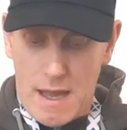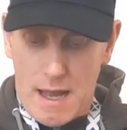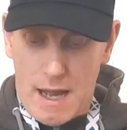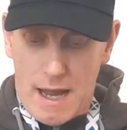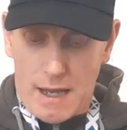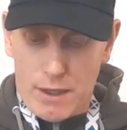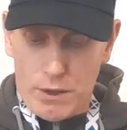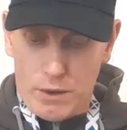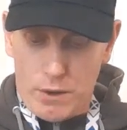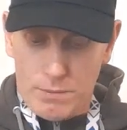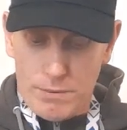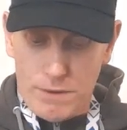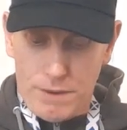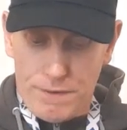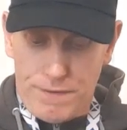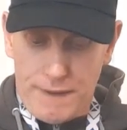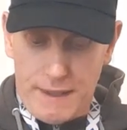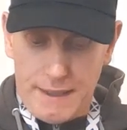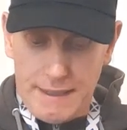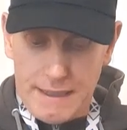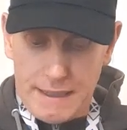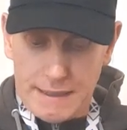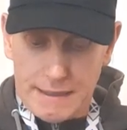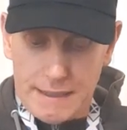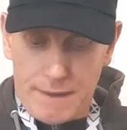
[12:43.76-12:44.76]
I hope you
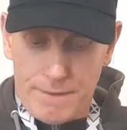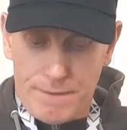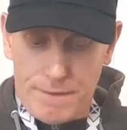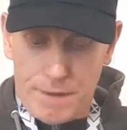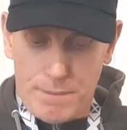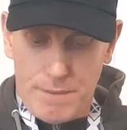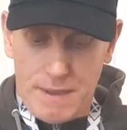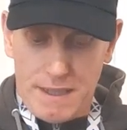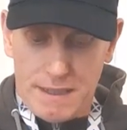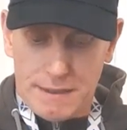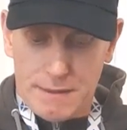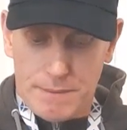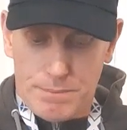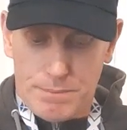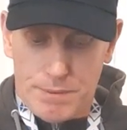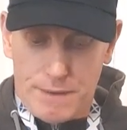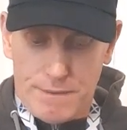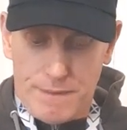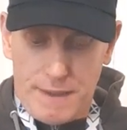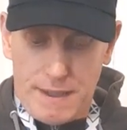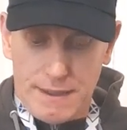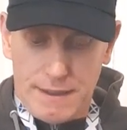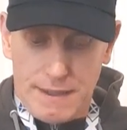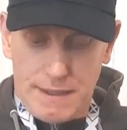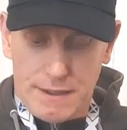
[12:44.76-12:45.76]
find this information
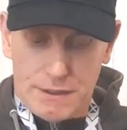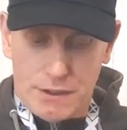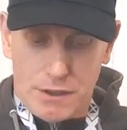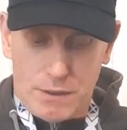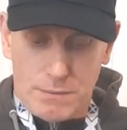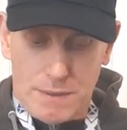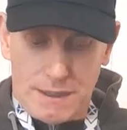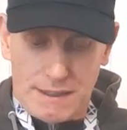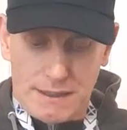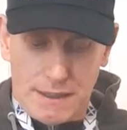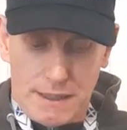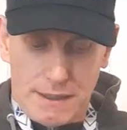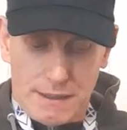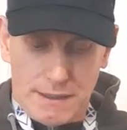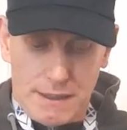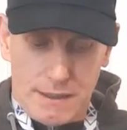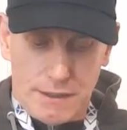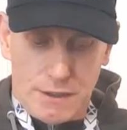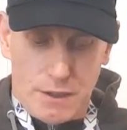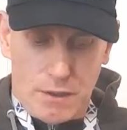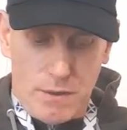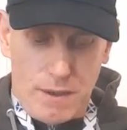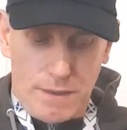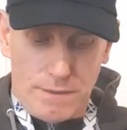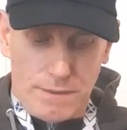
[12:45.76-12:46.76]
provided some assistance.
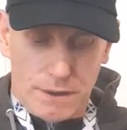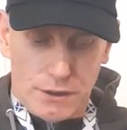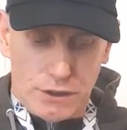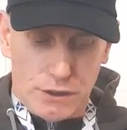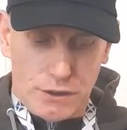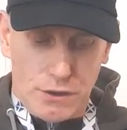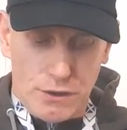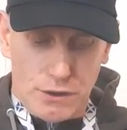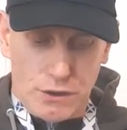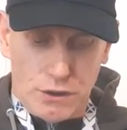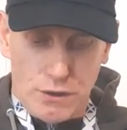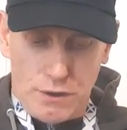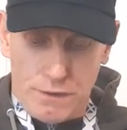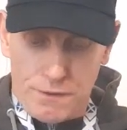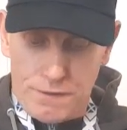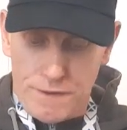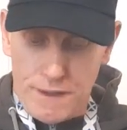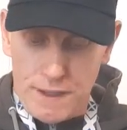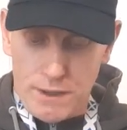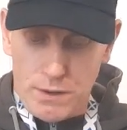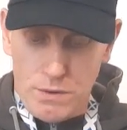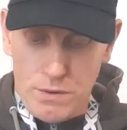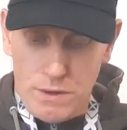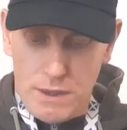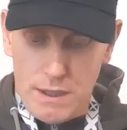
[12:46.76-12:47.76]
However, should you
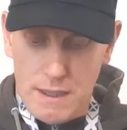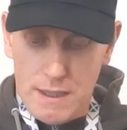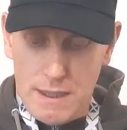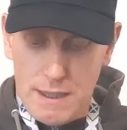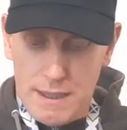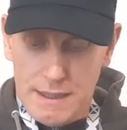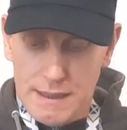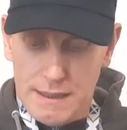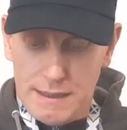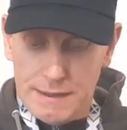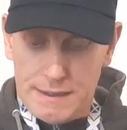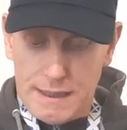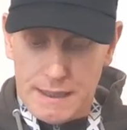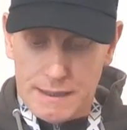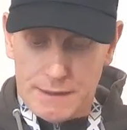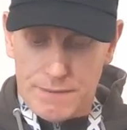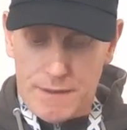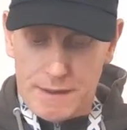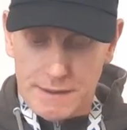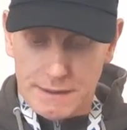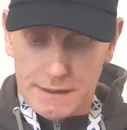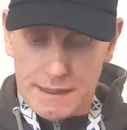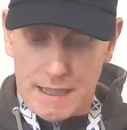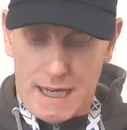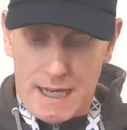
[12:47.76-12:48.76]
feel
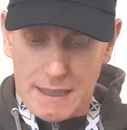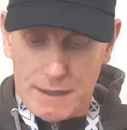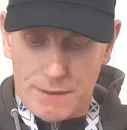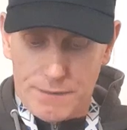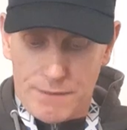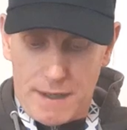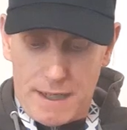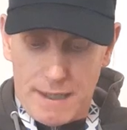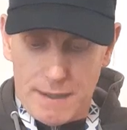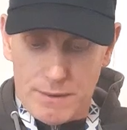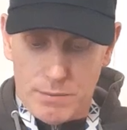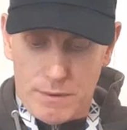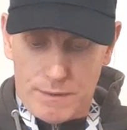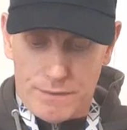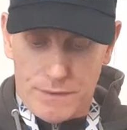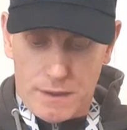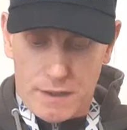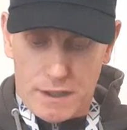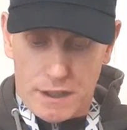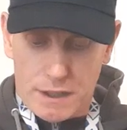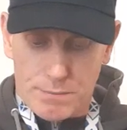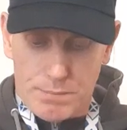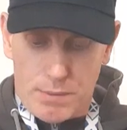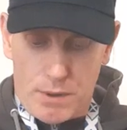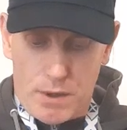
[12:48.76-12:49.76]
dissatisfied with the
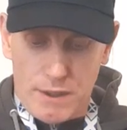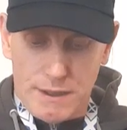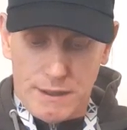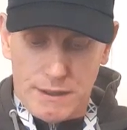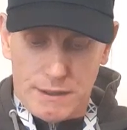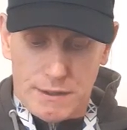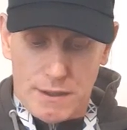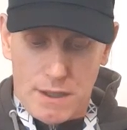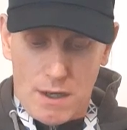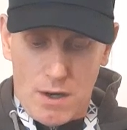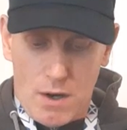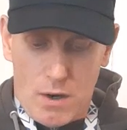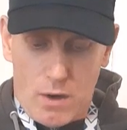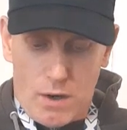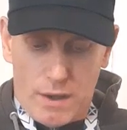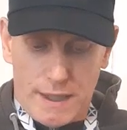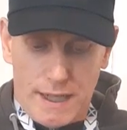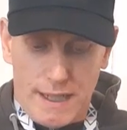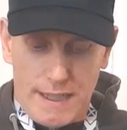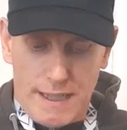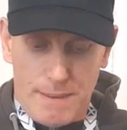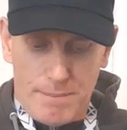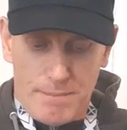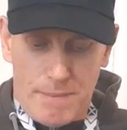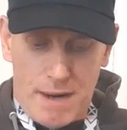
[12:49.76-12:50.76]
response or
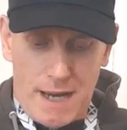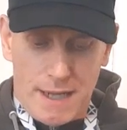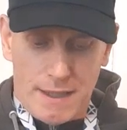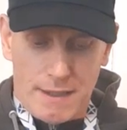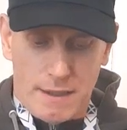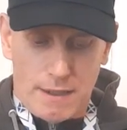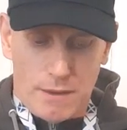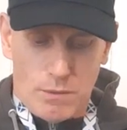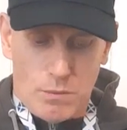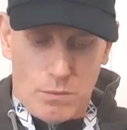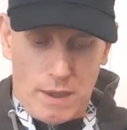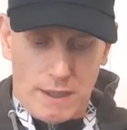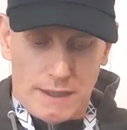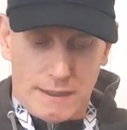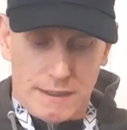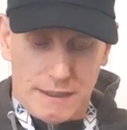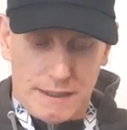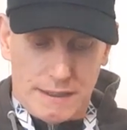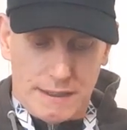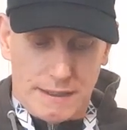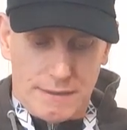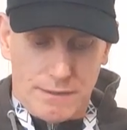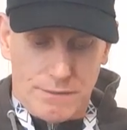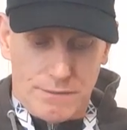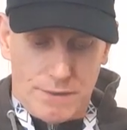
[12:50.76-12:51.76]
any manner in which
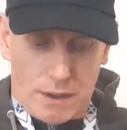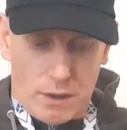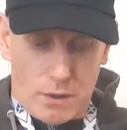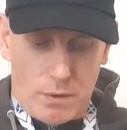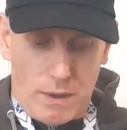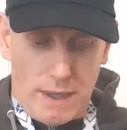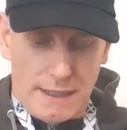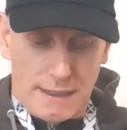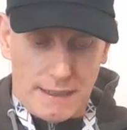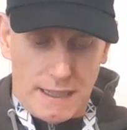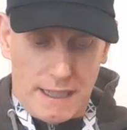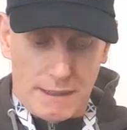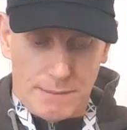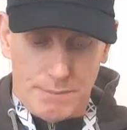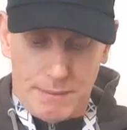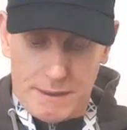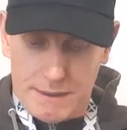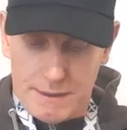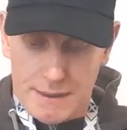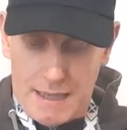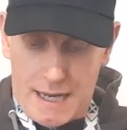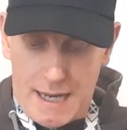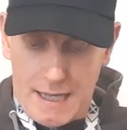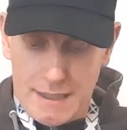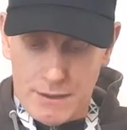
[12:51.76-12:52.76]
this request has been
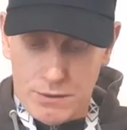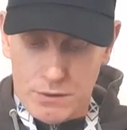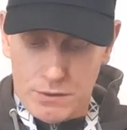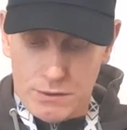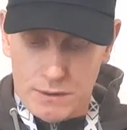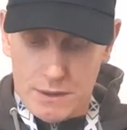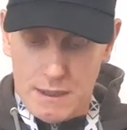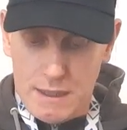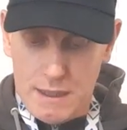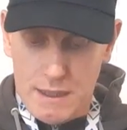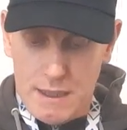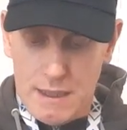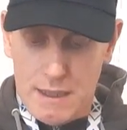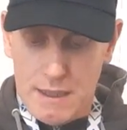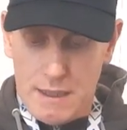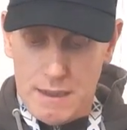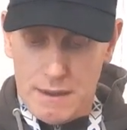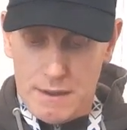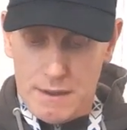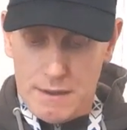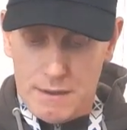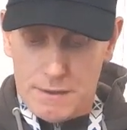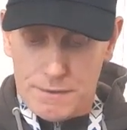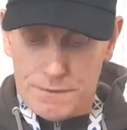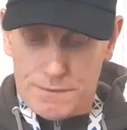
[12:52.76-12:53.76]
handled
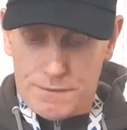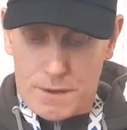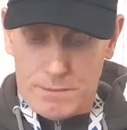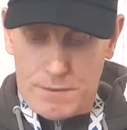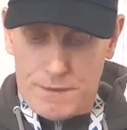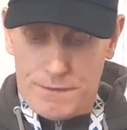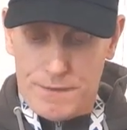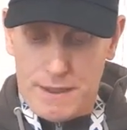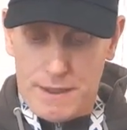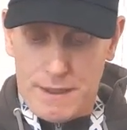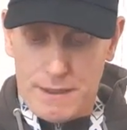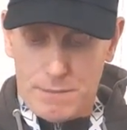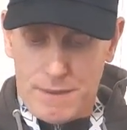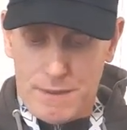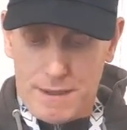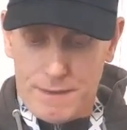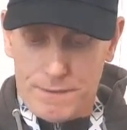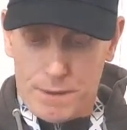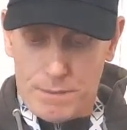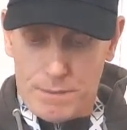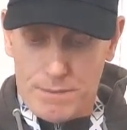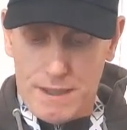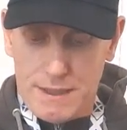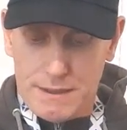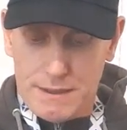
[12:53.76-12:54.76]
from the Freedom of
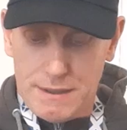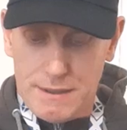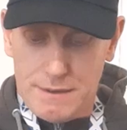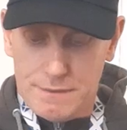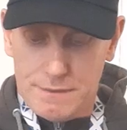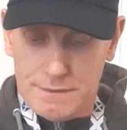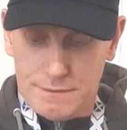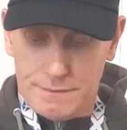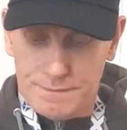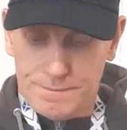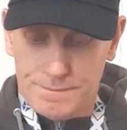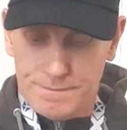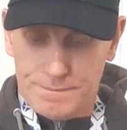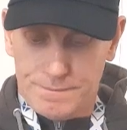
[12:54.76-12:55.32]
Information